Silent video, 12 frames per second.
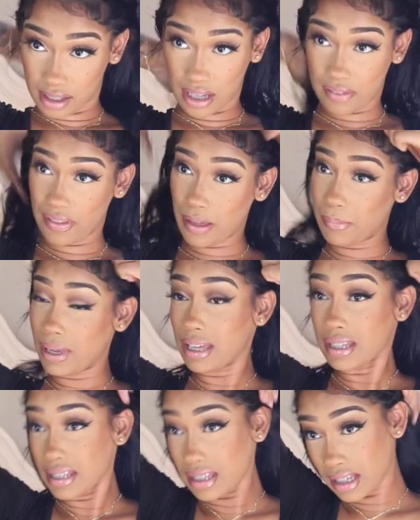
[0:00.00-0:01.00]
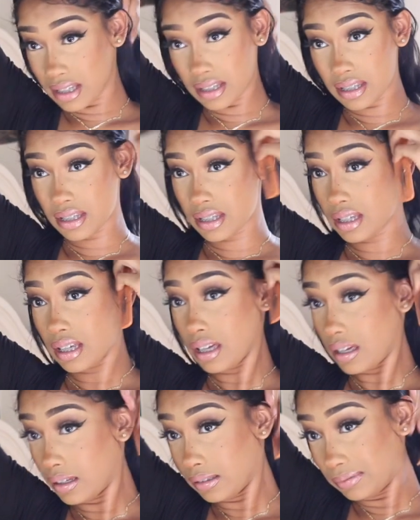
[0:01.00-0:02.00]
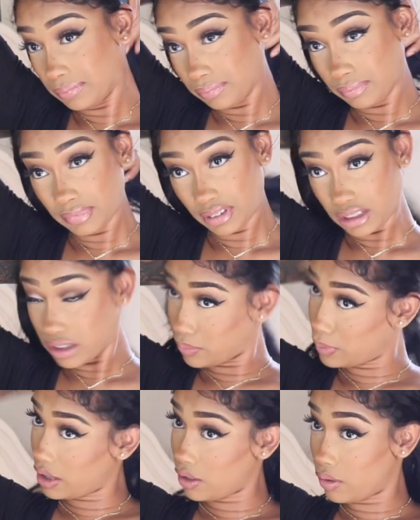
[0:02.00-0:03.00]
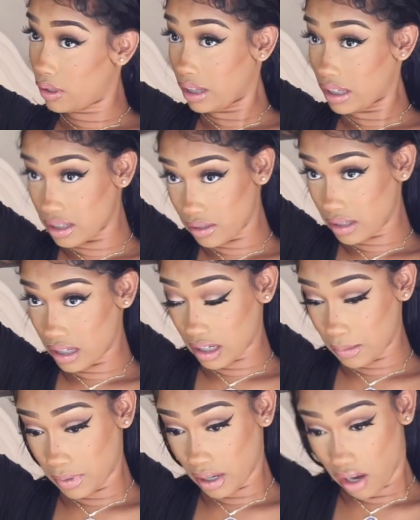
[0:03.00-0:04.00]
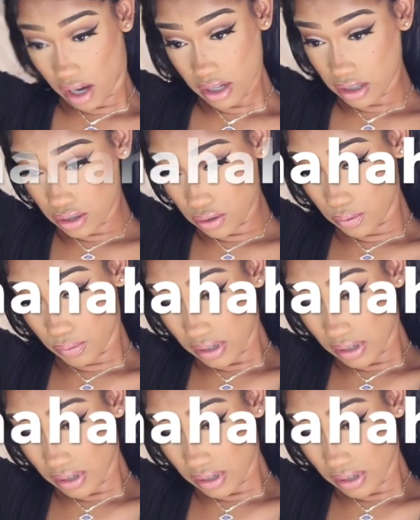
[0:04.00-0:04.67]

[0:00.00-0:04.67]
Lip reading: if that makes sense. It's just really oily, so it's not gonna be hard it's